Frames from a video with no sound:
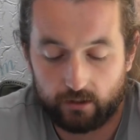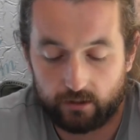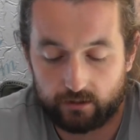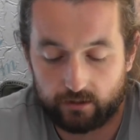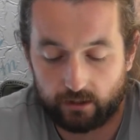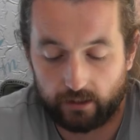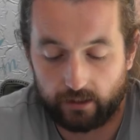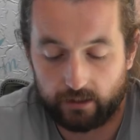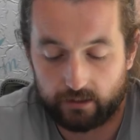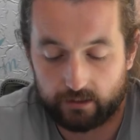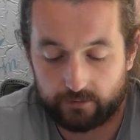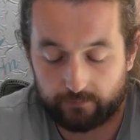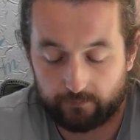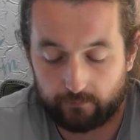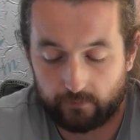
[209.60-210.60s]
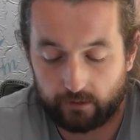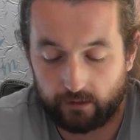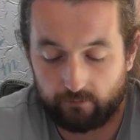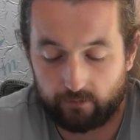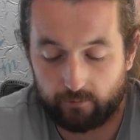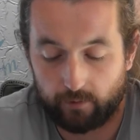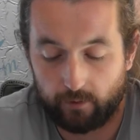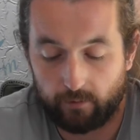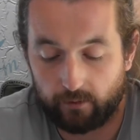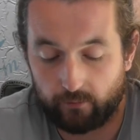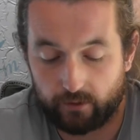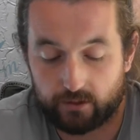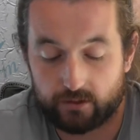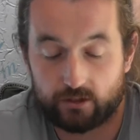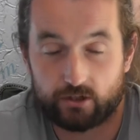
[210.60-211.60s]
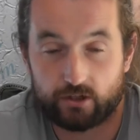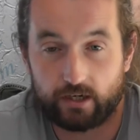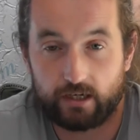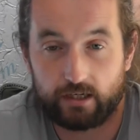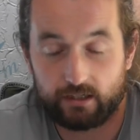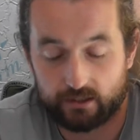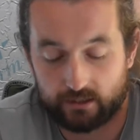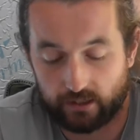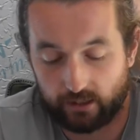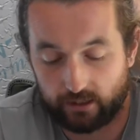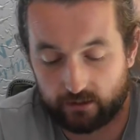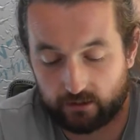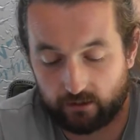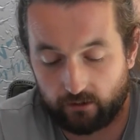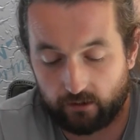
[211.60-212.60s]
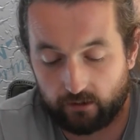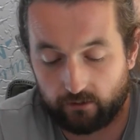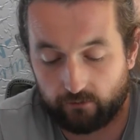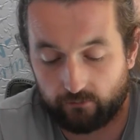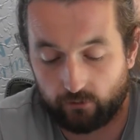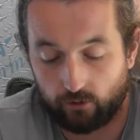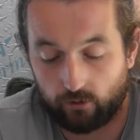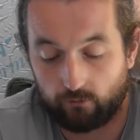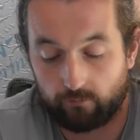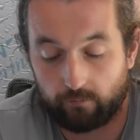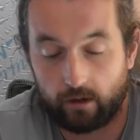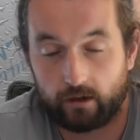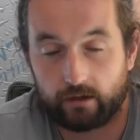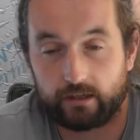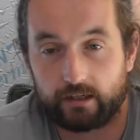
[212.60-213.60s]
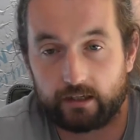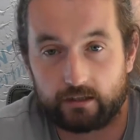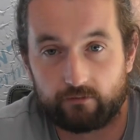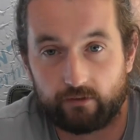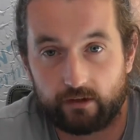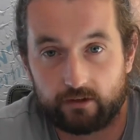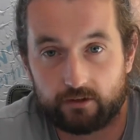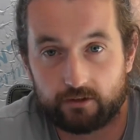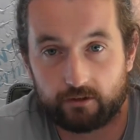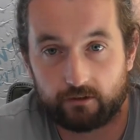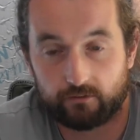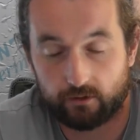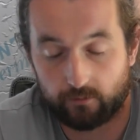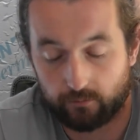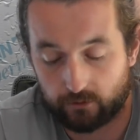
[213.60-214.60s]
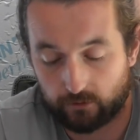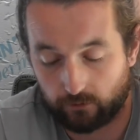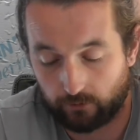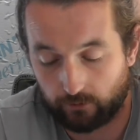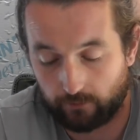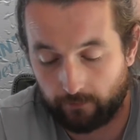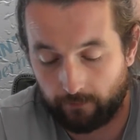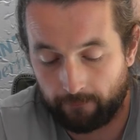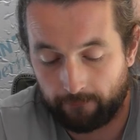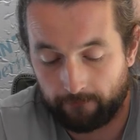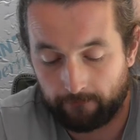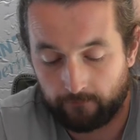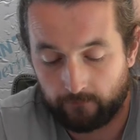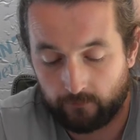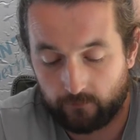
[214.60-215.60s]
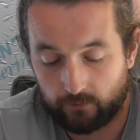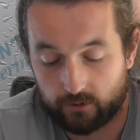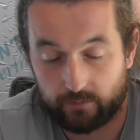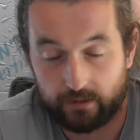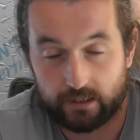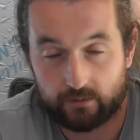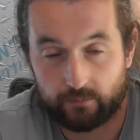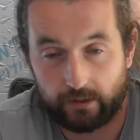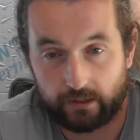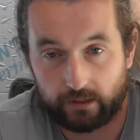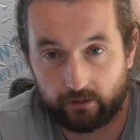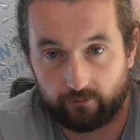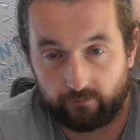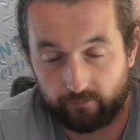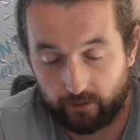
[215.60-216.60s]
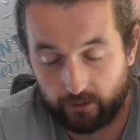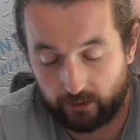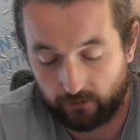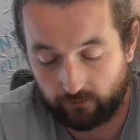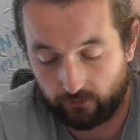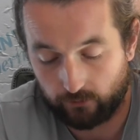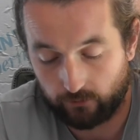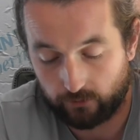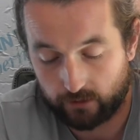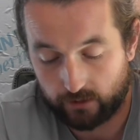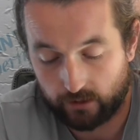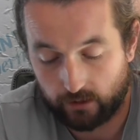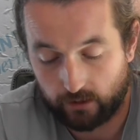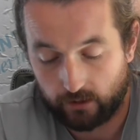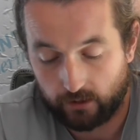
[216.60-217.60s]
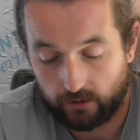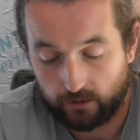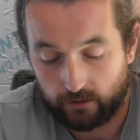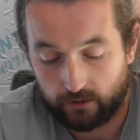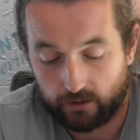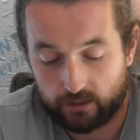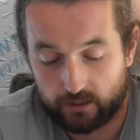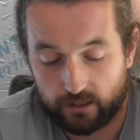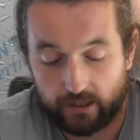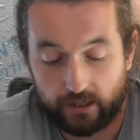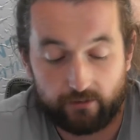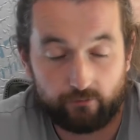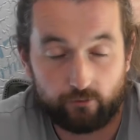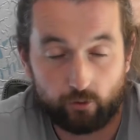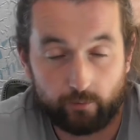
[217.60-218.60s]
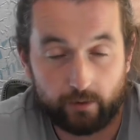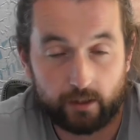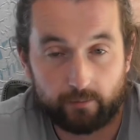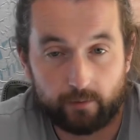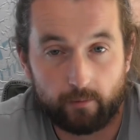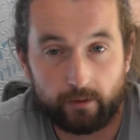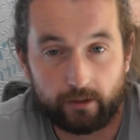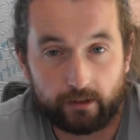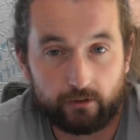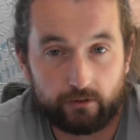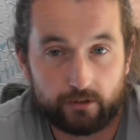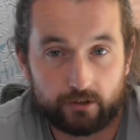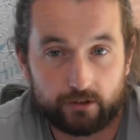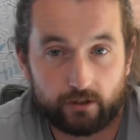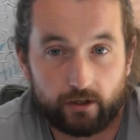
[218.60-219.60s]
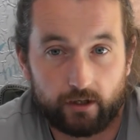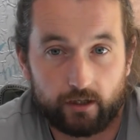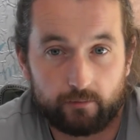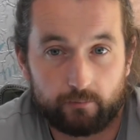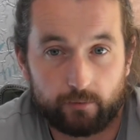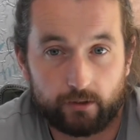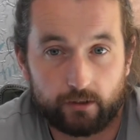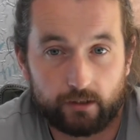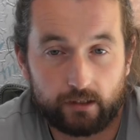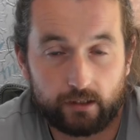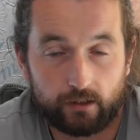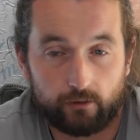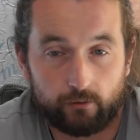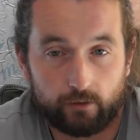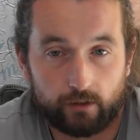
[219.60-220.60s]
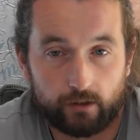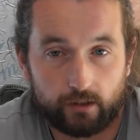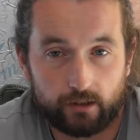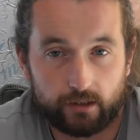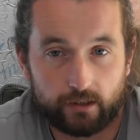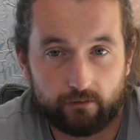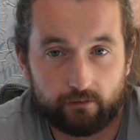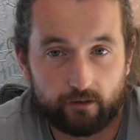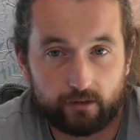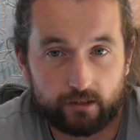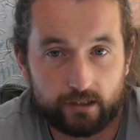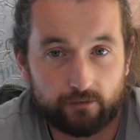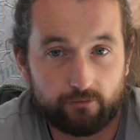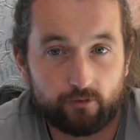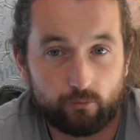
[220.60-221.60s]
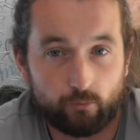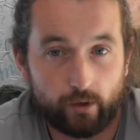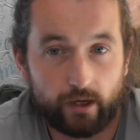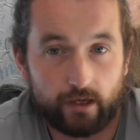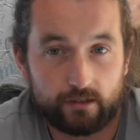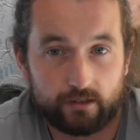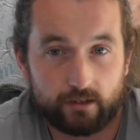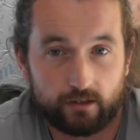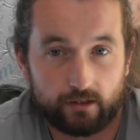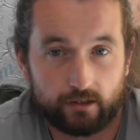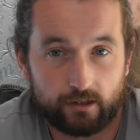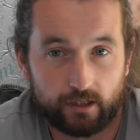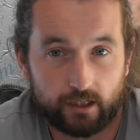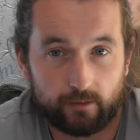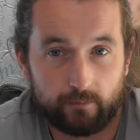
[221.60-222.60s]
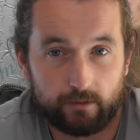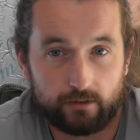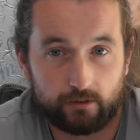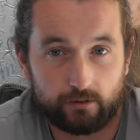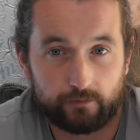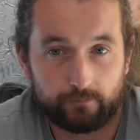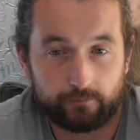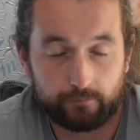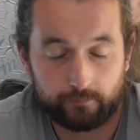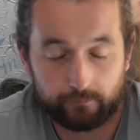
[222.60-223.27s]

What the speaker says: and delays. If the public wish to change that, it's going to involve market intervention of some sort, which means spending government money, of course. It should therefore be the public who decide, but there are different ways that it can be done.